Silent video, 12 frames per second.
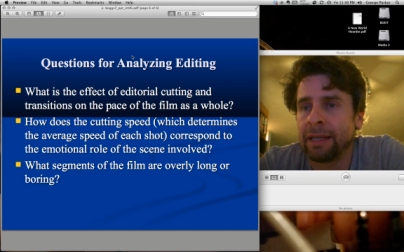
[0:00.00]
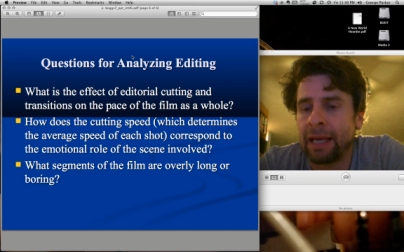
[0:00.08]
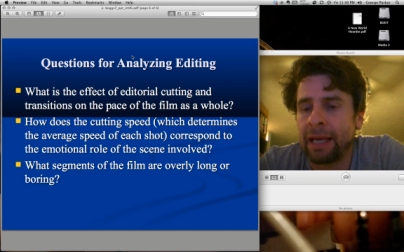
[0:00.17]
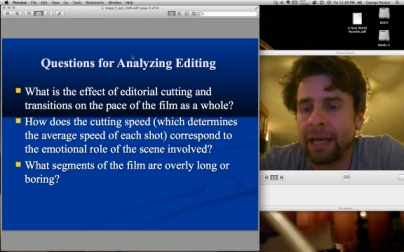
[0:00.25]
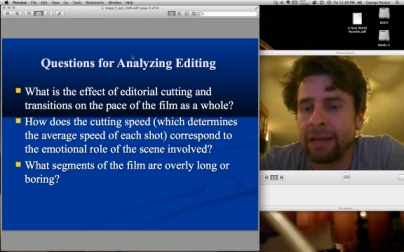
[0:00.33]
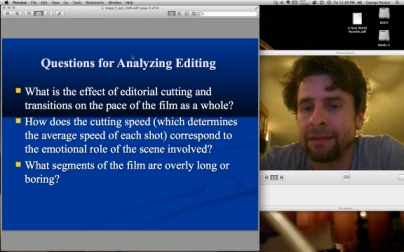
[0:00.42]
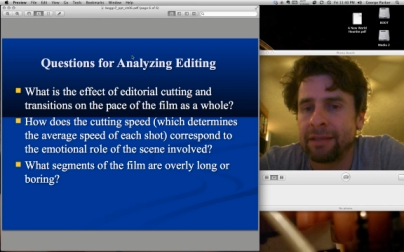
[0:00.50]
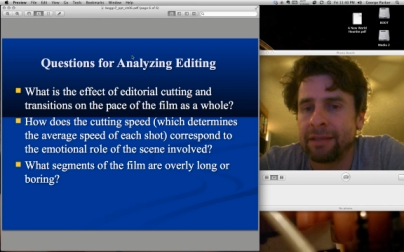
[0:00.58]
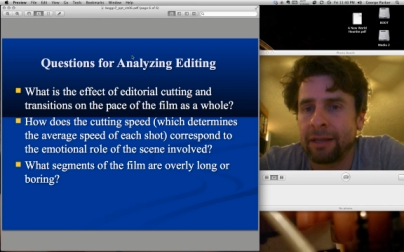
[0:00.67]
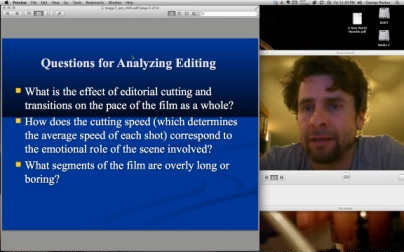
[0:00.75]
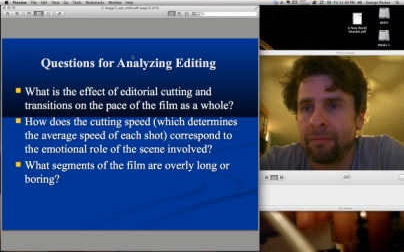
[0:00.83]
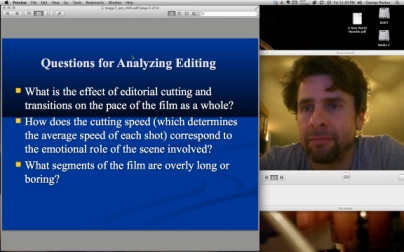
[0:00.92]
and
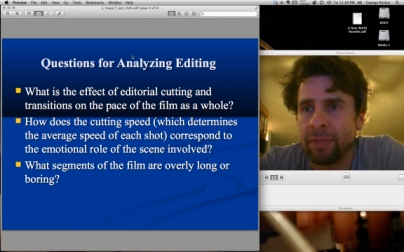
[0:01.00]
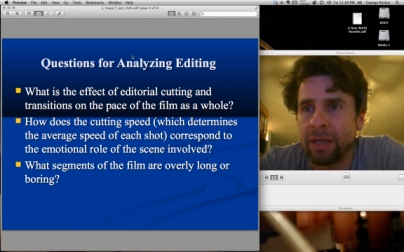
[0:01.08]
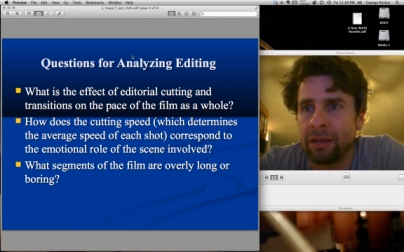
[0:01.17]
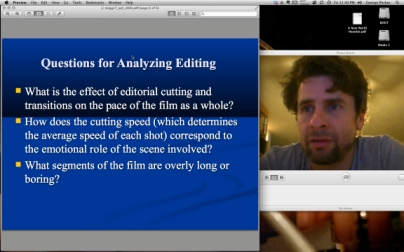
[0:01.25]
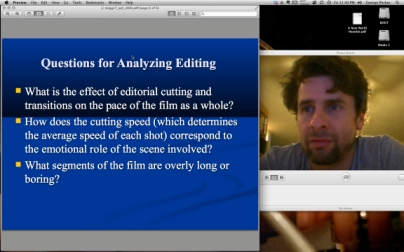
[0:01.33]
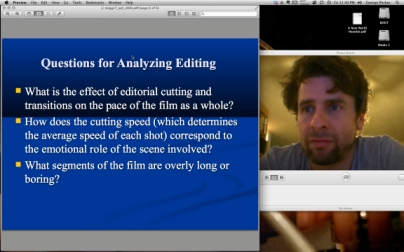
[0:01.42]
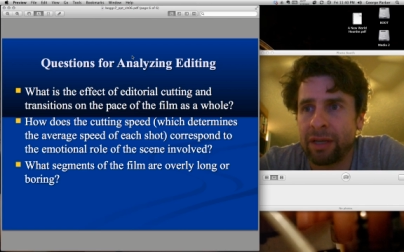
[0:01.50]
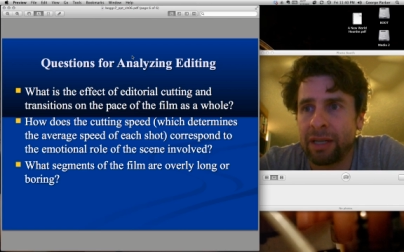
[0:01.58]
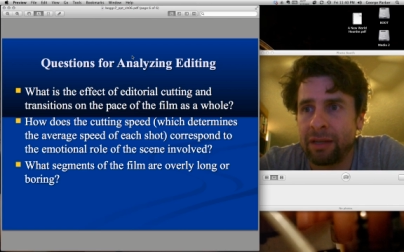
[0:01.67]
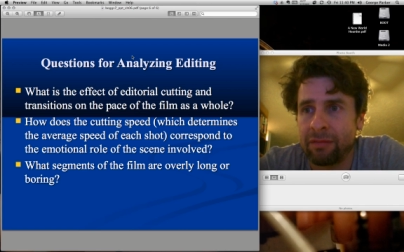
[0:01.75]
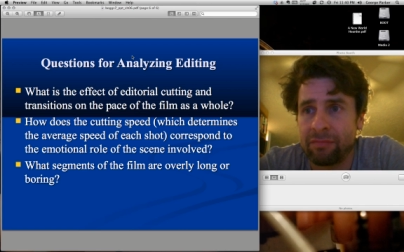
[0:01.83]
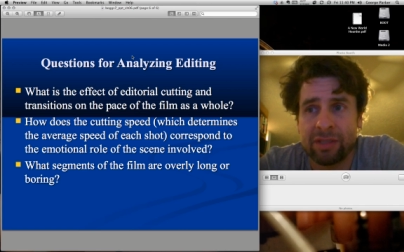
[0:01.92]

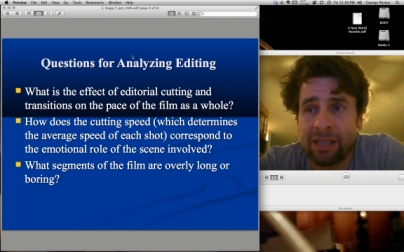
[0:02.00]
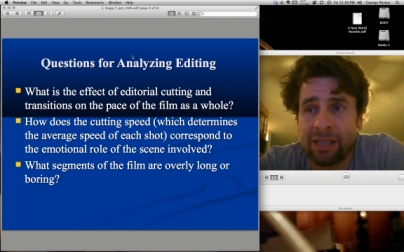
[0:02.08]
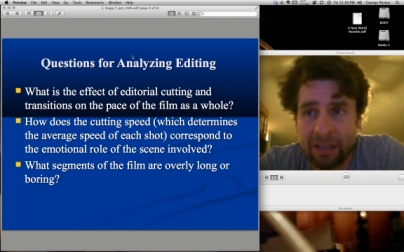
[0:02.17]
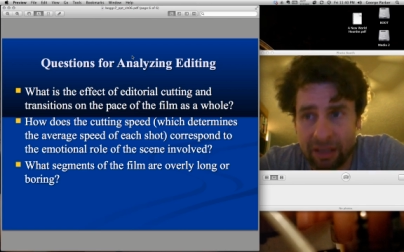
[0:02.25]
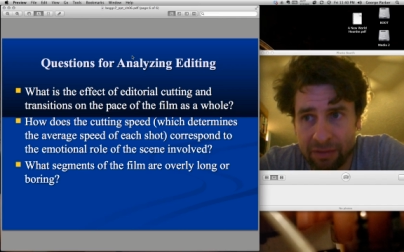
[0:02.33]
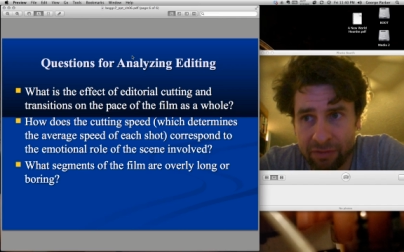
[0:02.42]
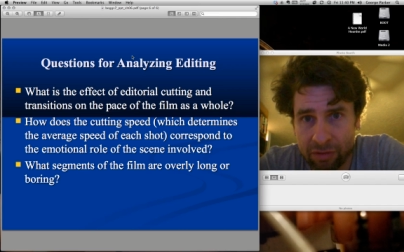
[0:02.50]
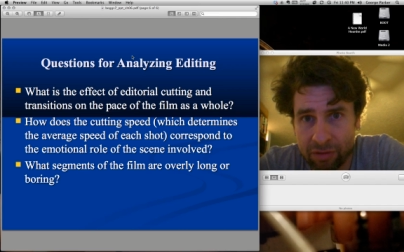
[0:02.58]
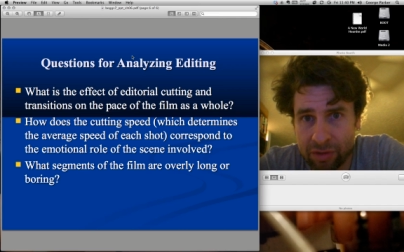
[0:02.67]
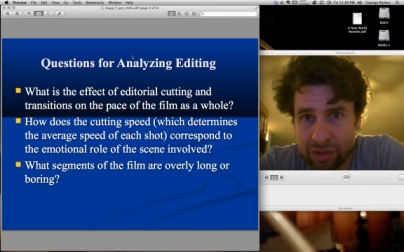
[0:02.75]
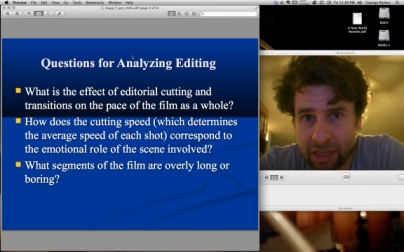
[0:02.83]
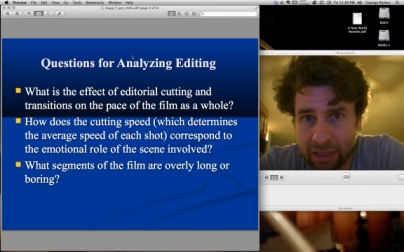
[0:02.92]
and see if
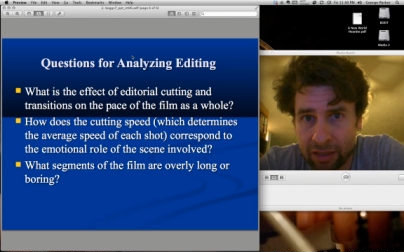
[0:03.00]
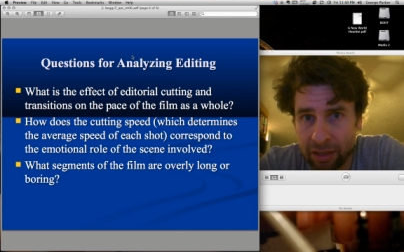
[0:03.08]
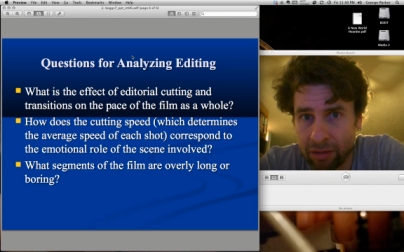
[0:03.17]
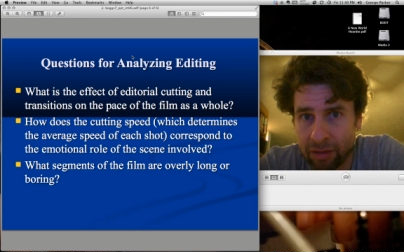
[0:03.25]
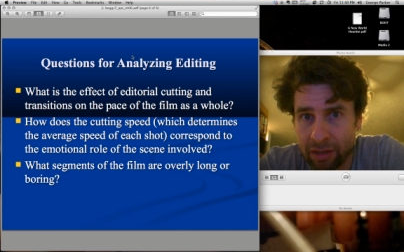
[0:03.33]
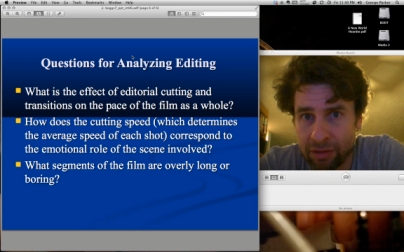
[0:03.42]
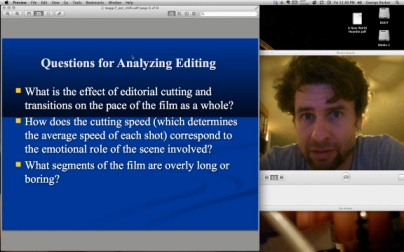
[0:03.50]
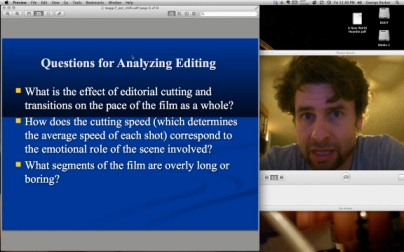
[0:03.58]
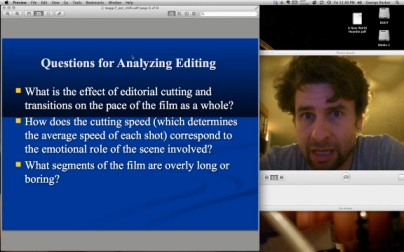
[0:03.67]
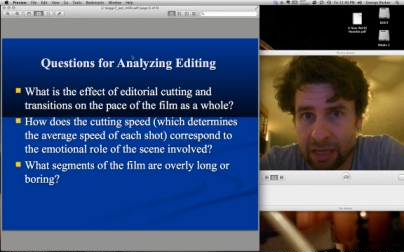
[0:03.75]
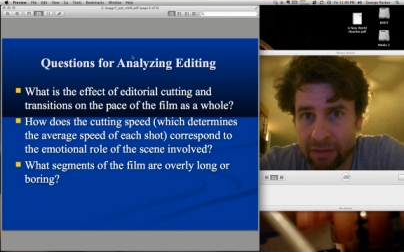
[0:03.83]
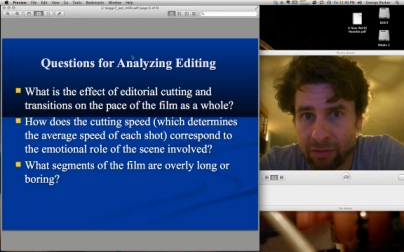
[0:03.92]
there's a clear
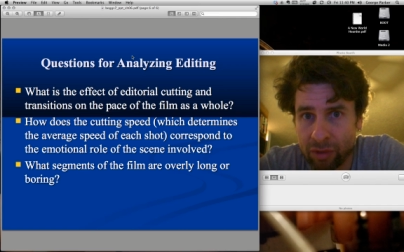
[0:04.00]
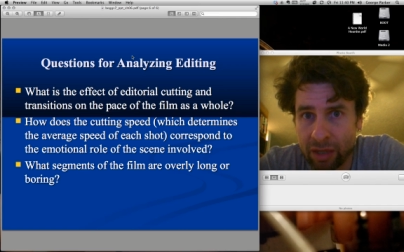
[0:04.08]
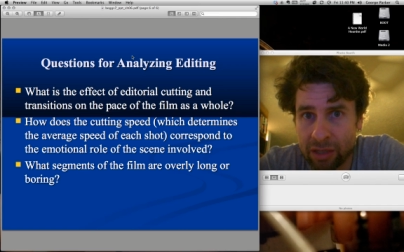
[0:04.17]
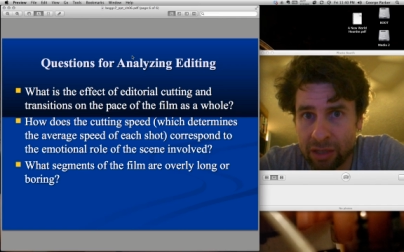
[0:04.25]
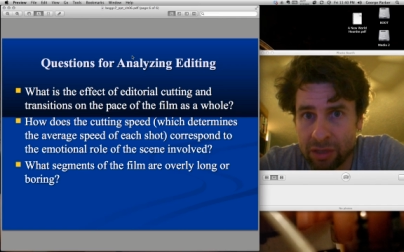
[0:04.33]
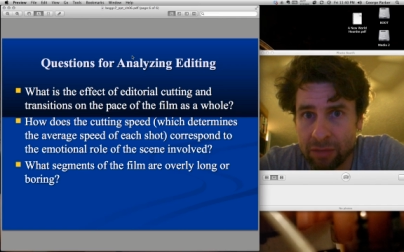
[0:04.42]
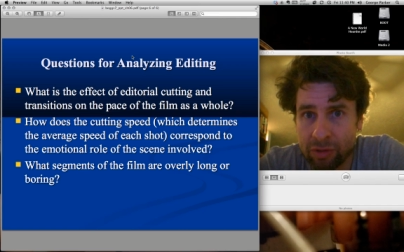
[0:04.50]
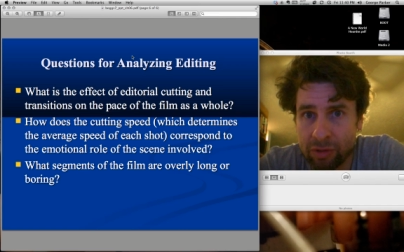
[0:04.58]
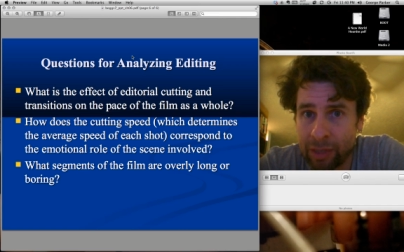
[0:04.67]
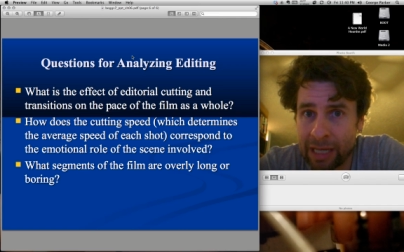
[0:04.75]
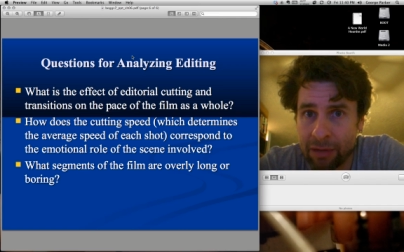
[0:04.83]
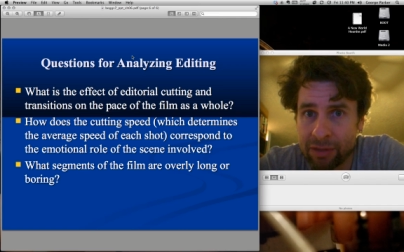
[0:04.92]
understanding of the relationship
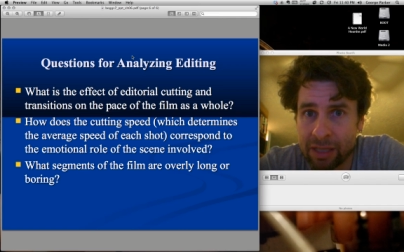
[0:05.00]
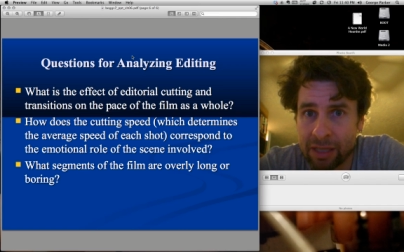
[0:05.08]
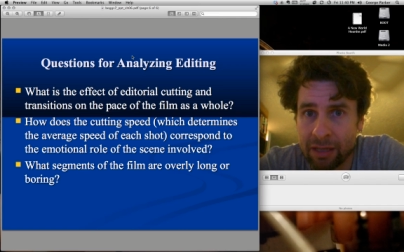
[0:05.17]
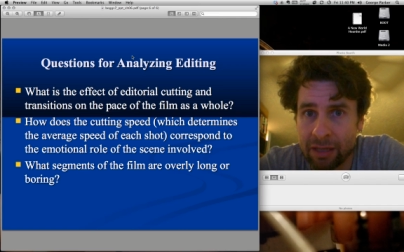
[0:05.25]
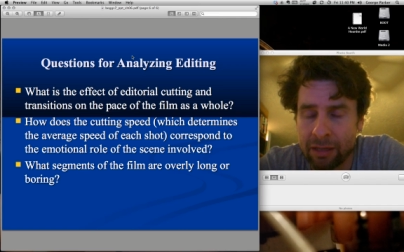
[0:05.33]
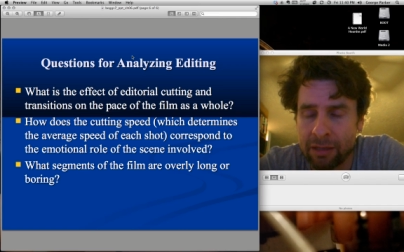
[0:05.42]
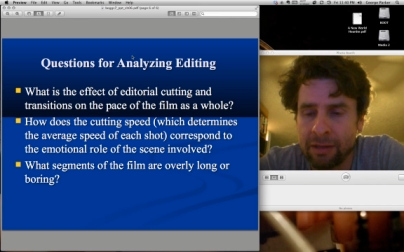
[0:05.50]
between how it's edited